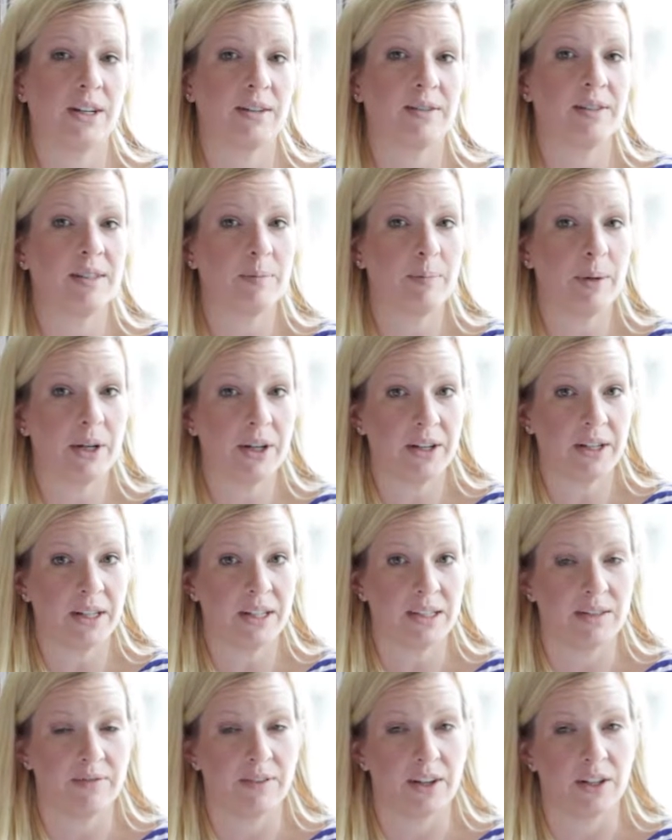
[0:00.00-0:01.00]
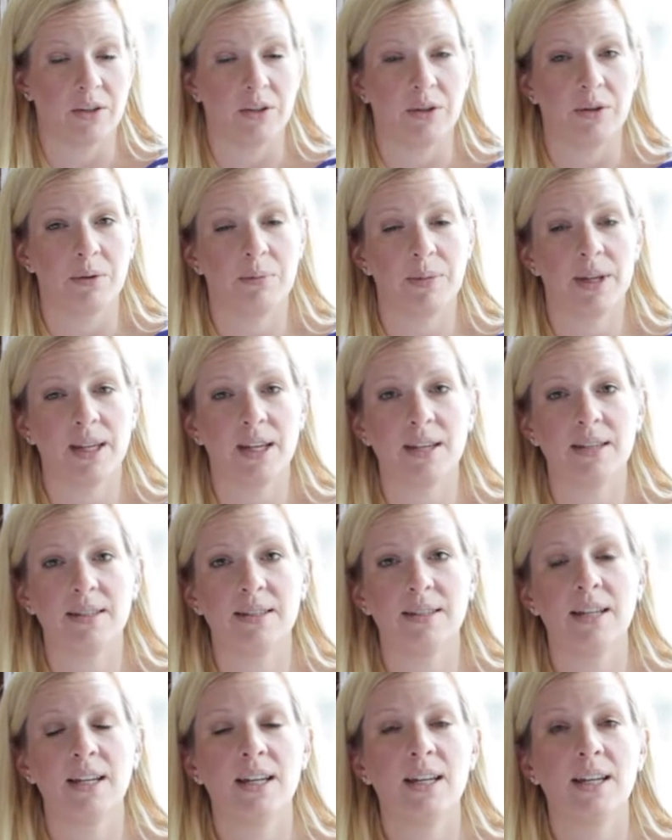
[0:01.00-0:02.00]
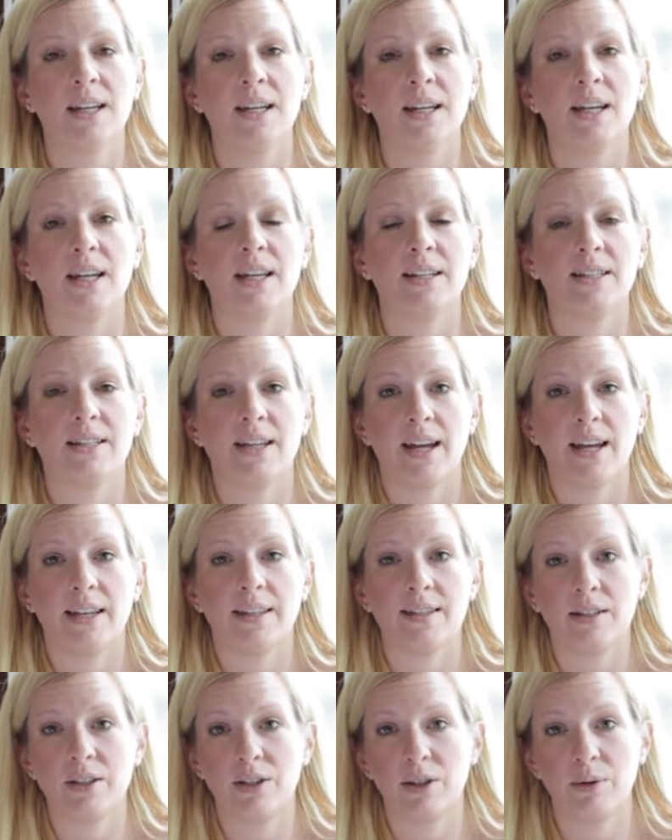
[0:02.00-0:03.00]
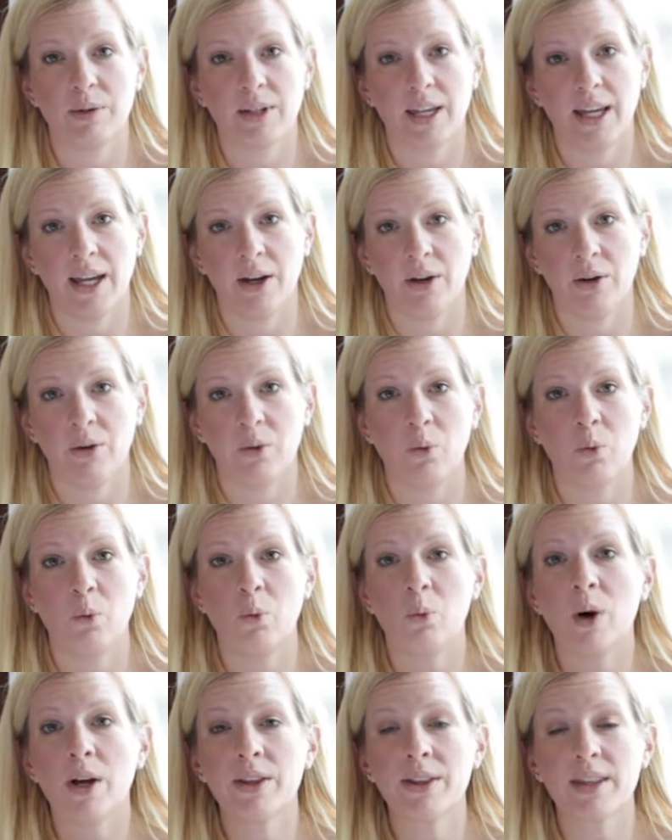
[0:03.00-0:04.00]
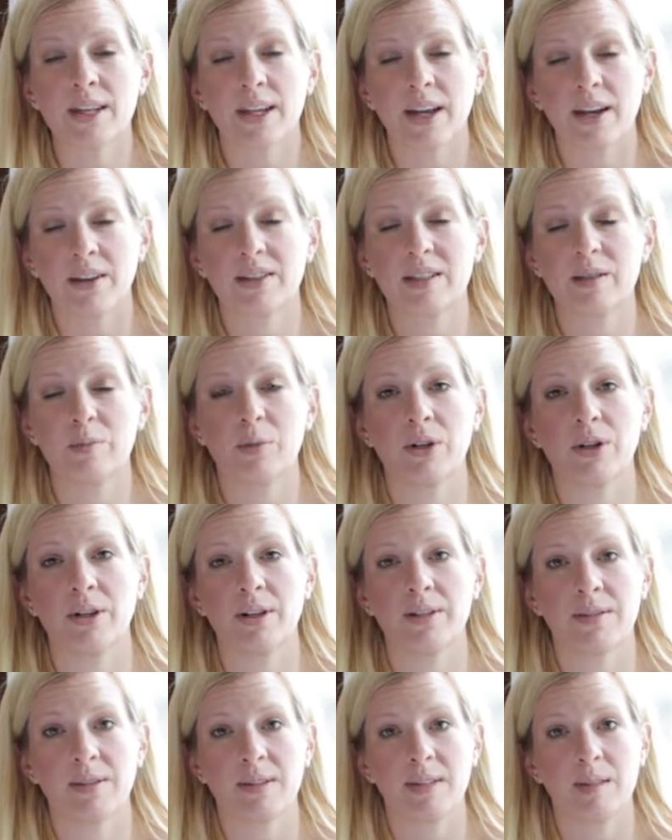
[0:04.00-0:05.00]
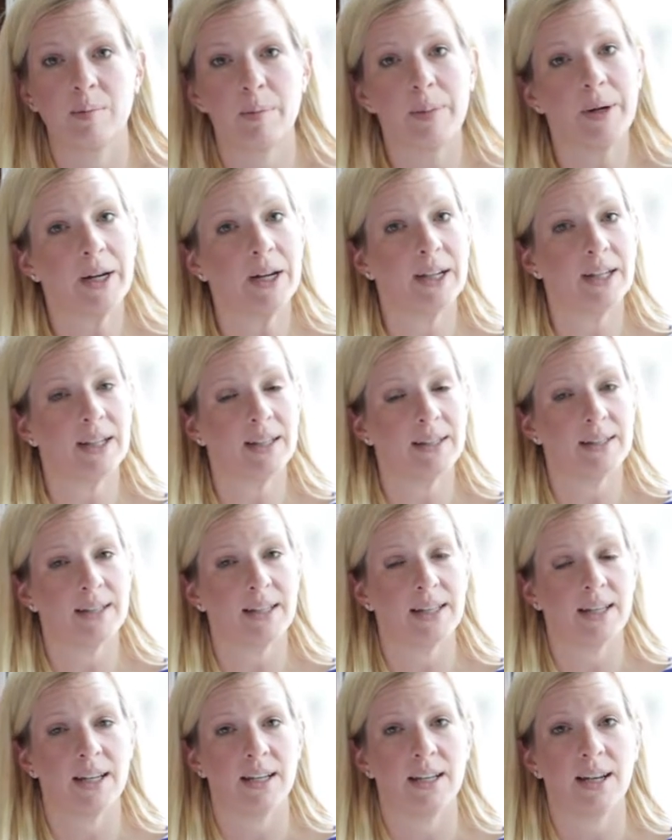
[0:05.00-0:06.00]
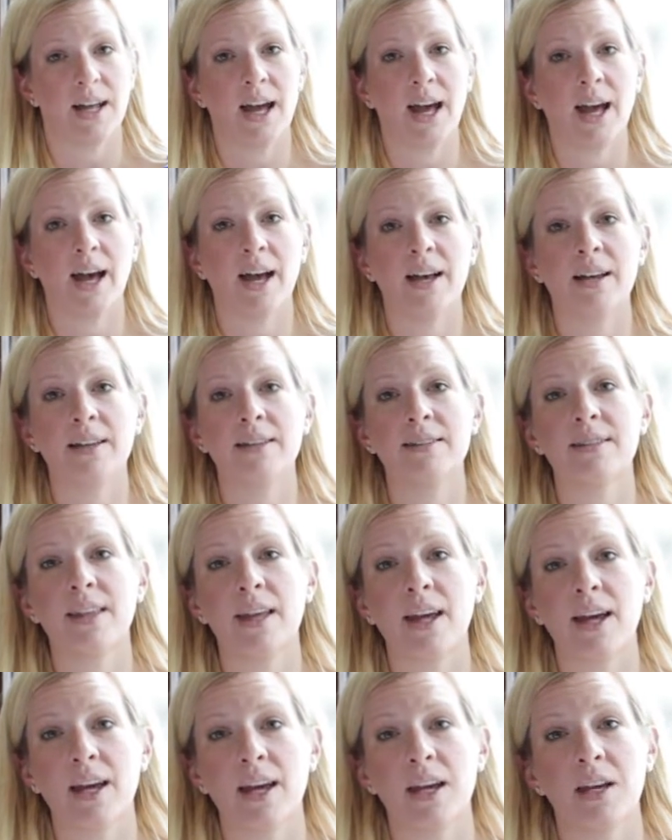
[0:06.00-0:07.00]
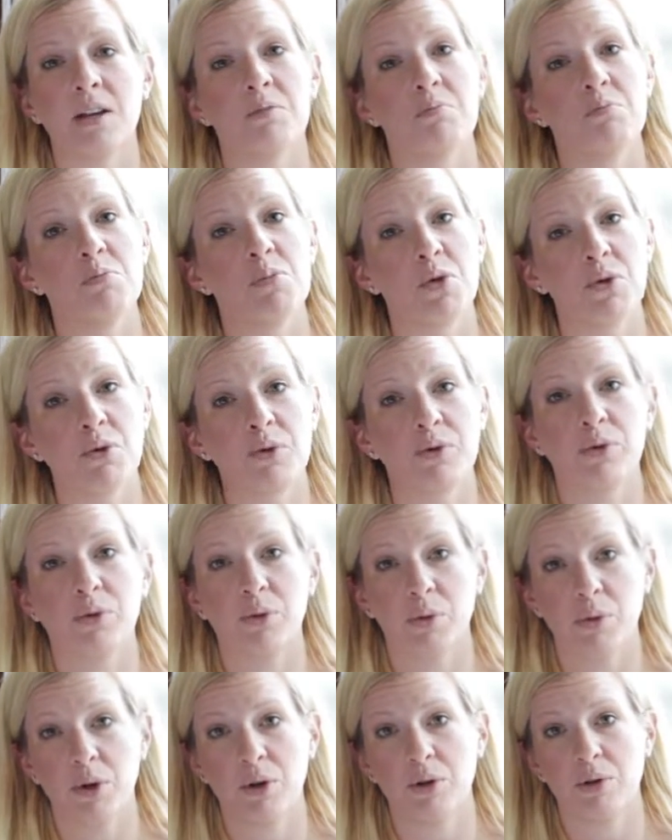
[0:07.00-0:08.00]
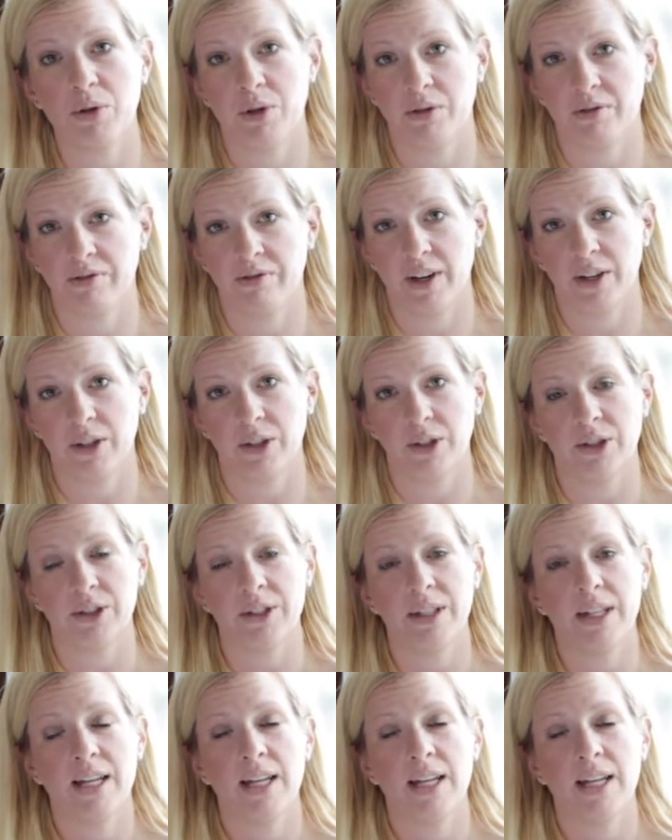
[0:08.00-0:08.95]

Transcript: experience funnel, because it takes into account what the customer is experiencing as they move through your funnel.